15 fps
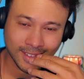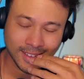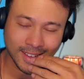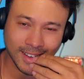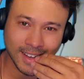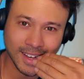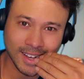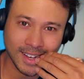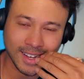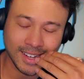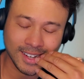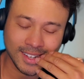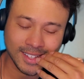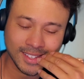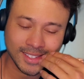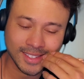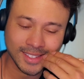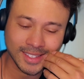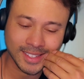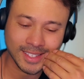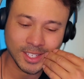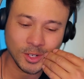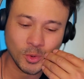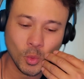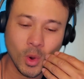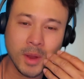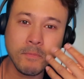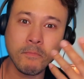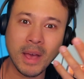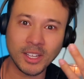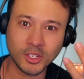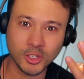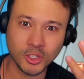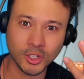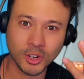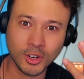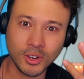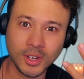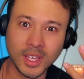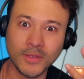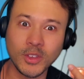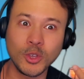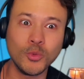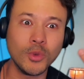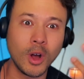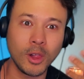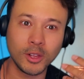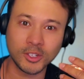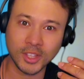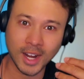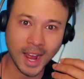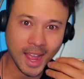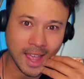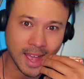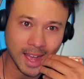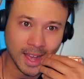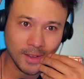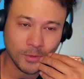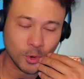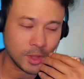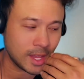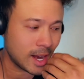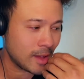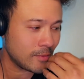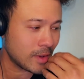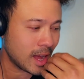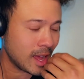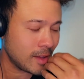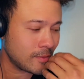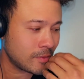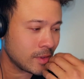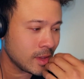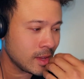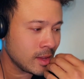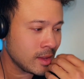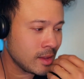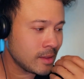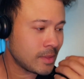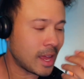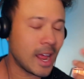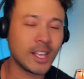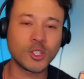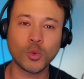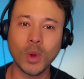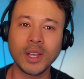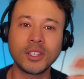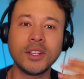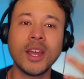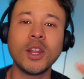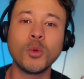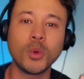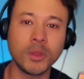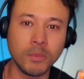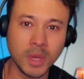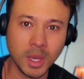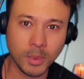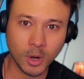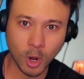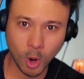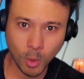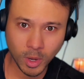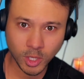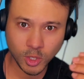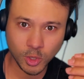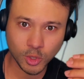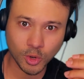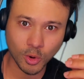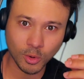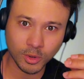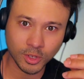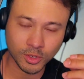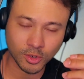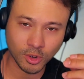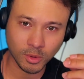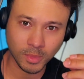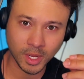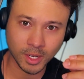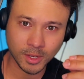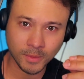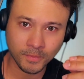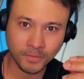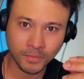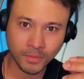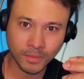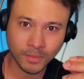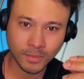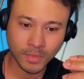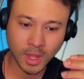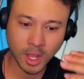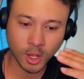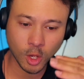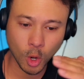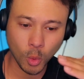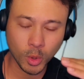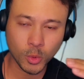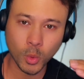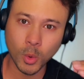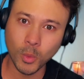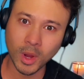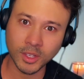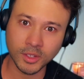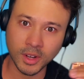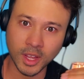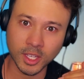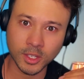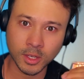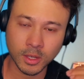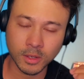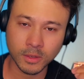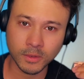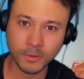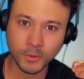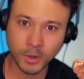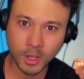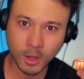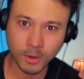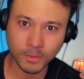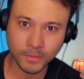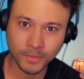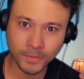one messenger giving you knowledge that I have or that that has resonated with me, but always use your own discernment and go with what resonates for you,